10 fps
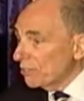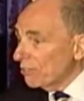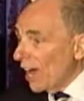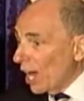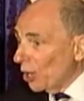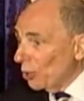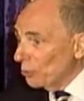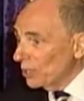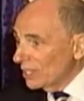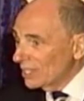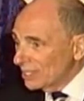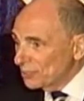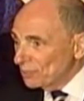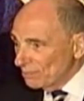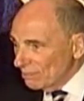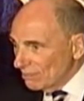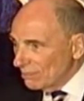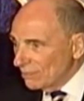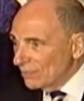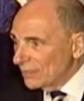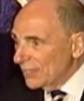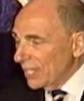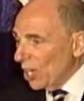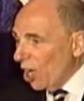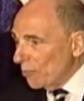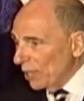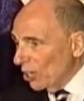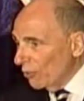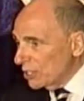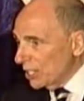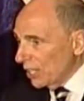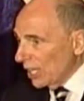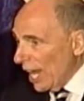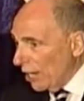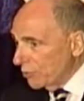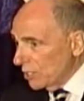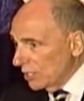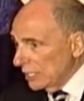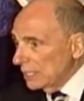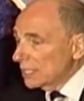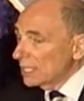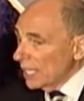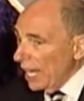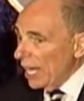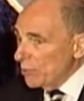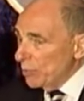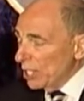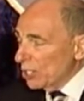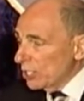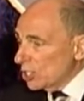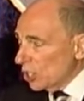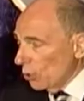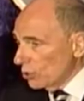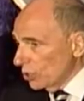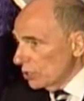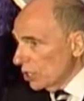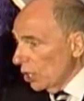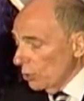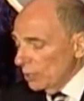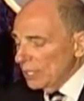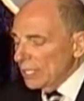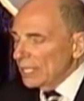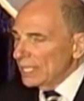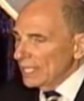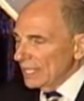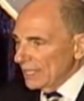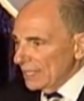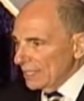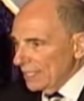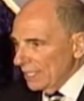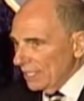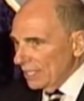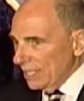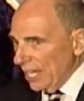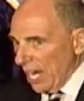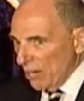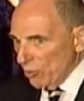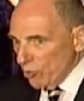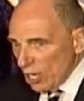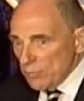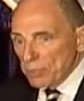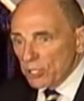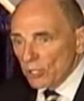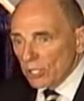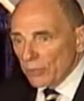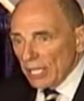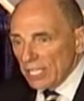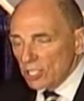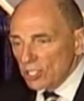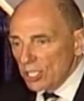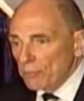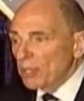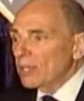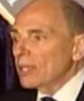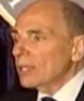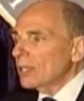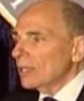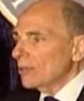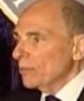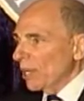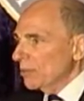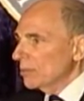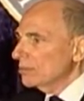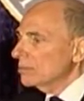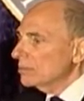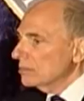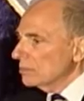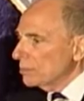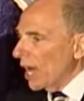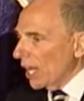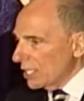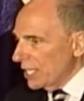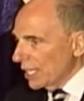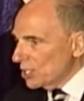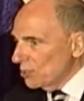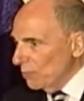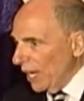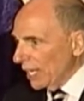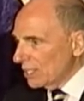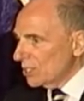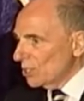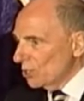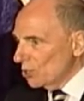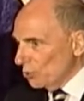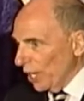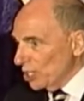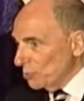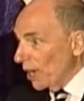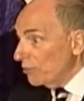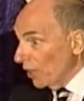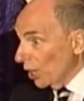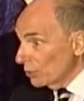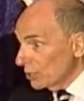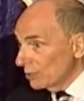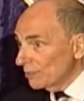to follow the army over to the left and be a good soldier. So they have a very peculiar relationship, but politics makes strange bedfellows.